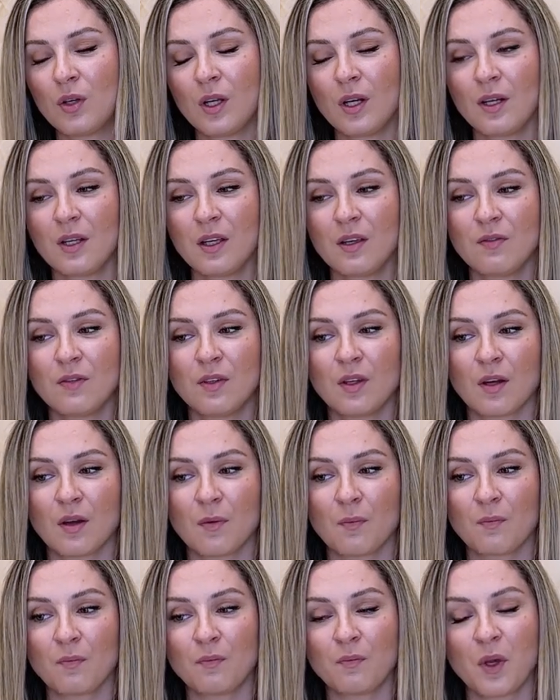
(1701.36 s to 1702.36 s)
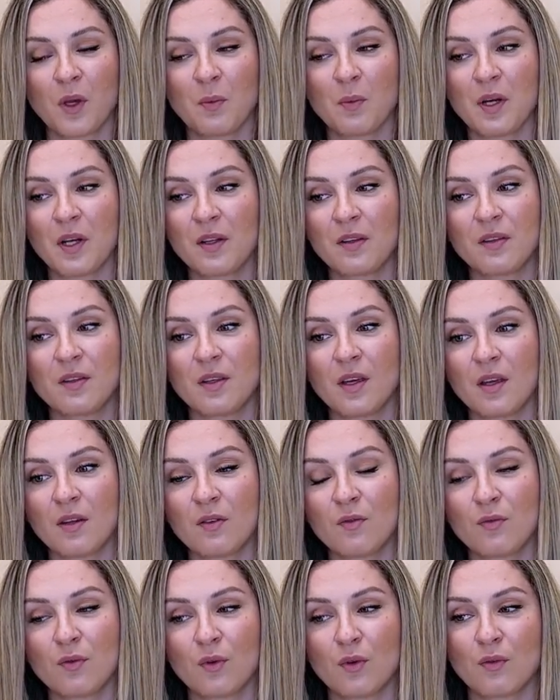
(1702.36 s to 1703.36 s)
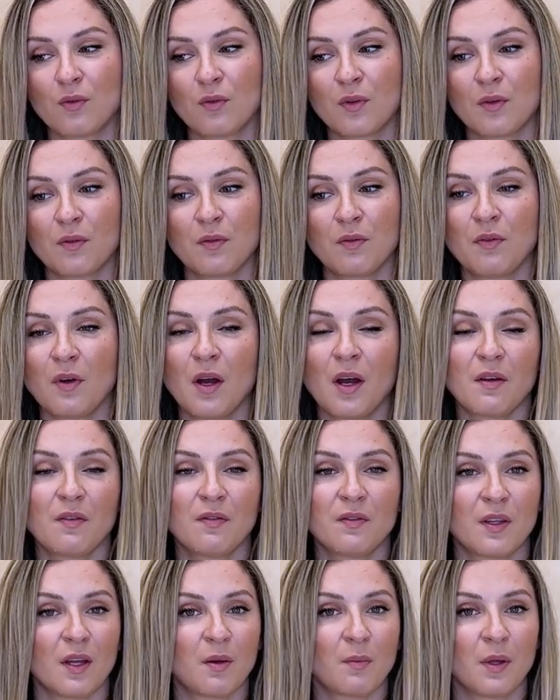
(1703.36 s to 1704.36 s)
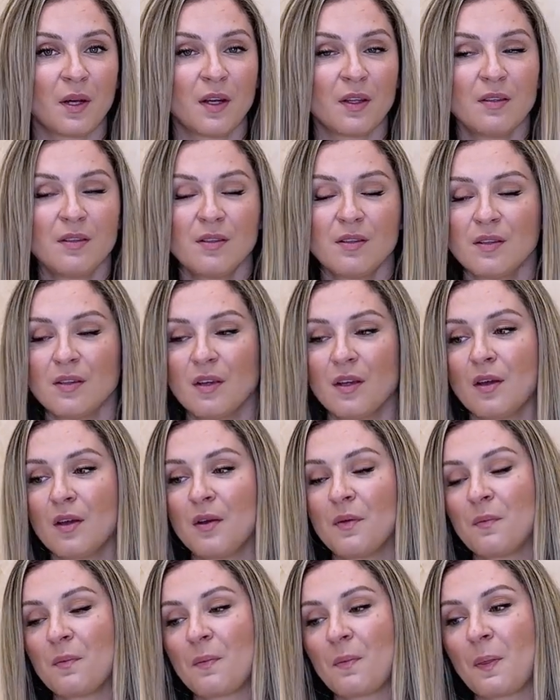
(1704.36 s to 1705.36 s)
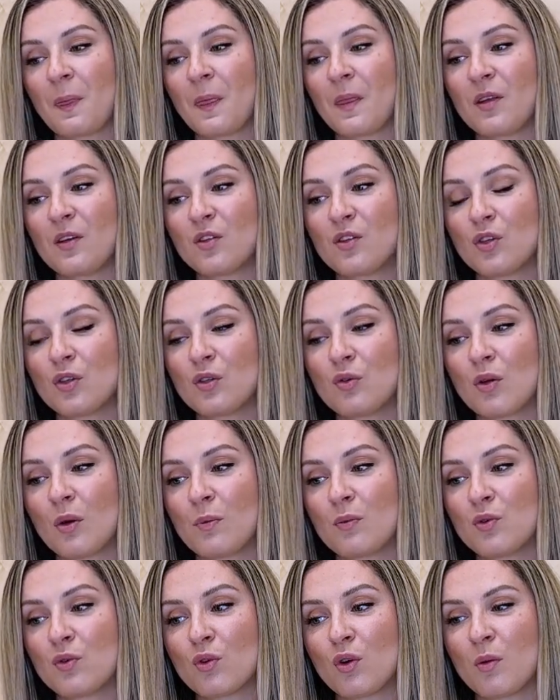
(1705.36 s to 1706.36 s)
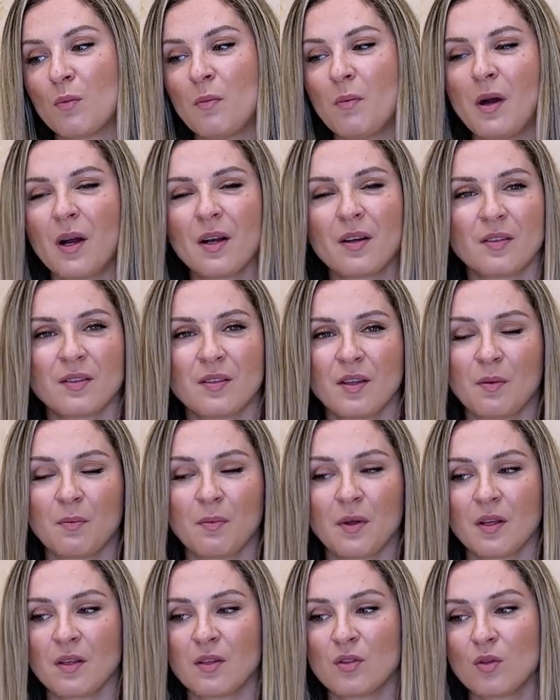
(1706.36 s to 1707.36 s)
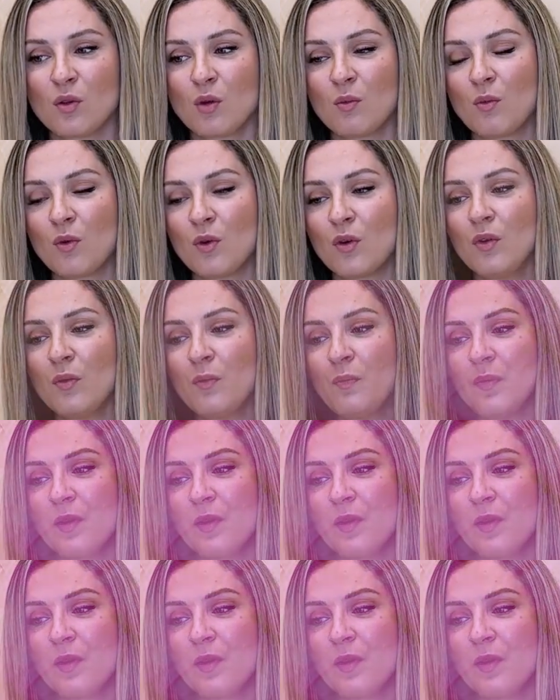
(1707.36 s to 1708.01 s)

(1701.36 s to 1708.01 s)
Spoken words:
can leave the pigment at the end for 5-10 minutes, just to absorb, max 10 minutes, no more.